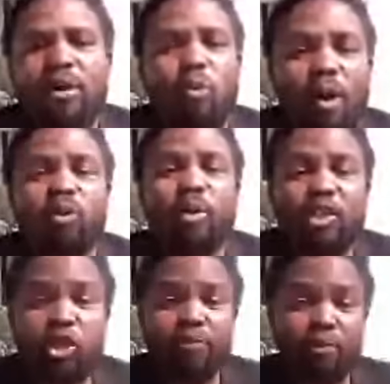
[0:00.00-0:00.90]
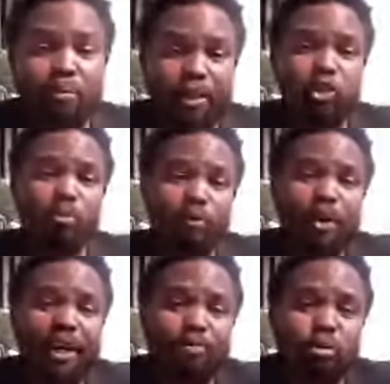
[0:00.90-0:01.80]
what we heard from radio before
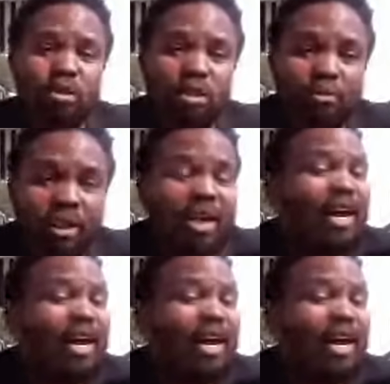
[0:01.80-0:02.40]
it came to TV,